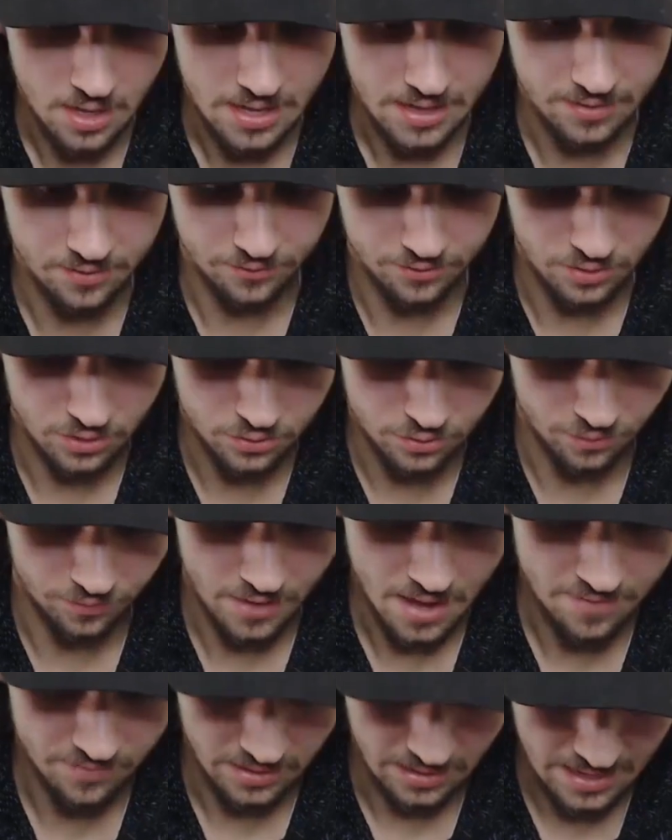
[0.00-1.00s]
It can
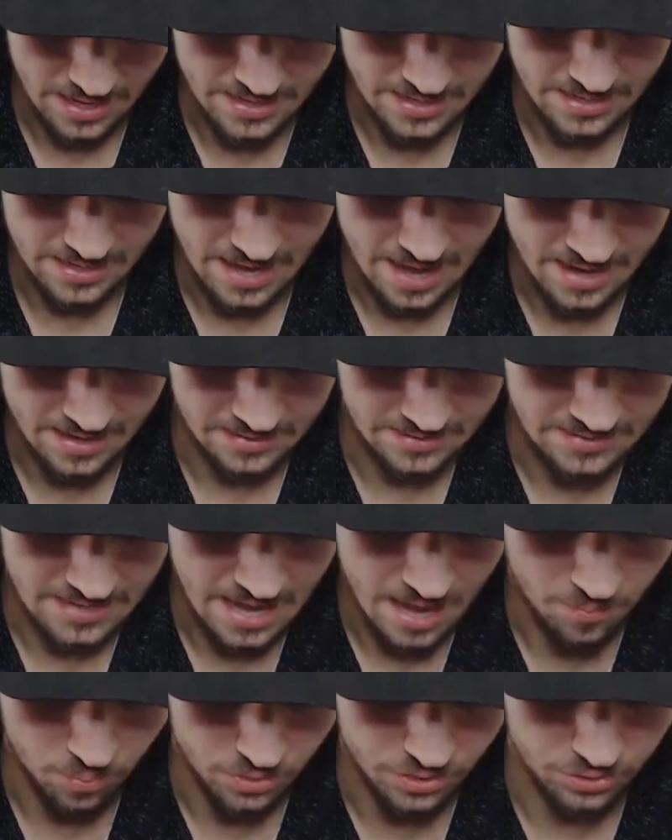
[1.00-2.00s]
survive a Lightning and a
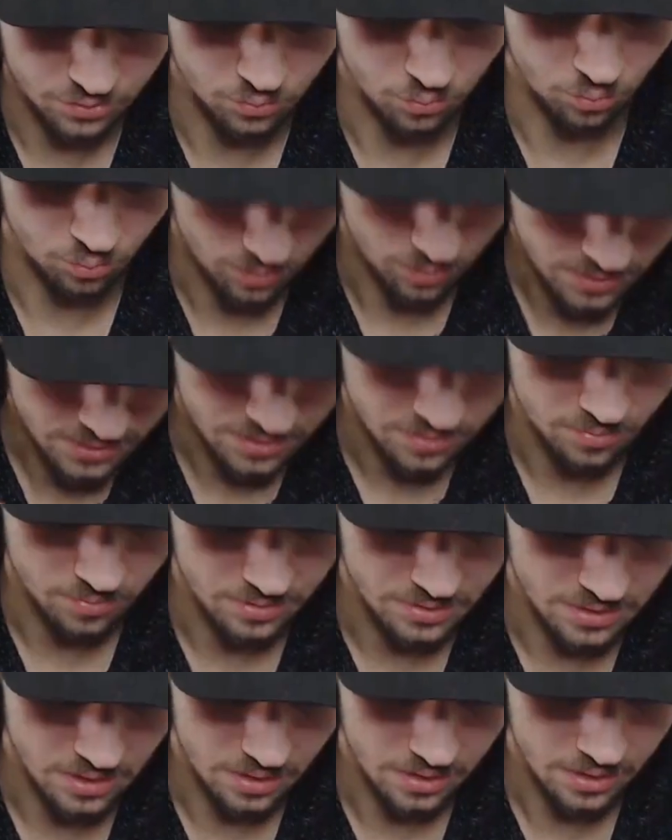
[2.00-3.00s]
Zap, which is really,
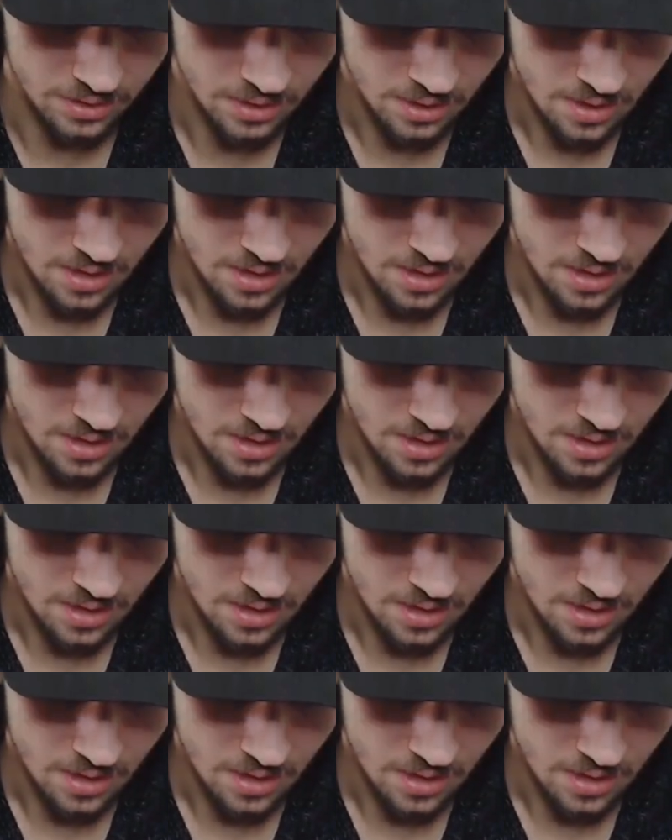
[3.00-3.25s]
really good.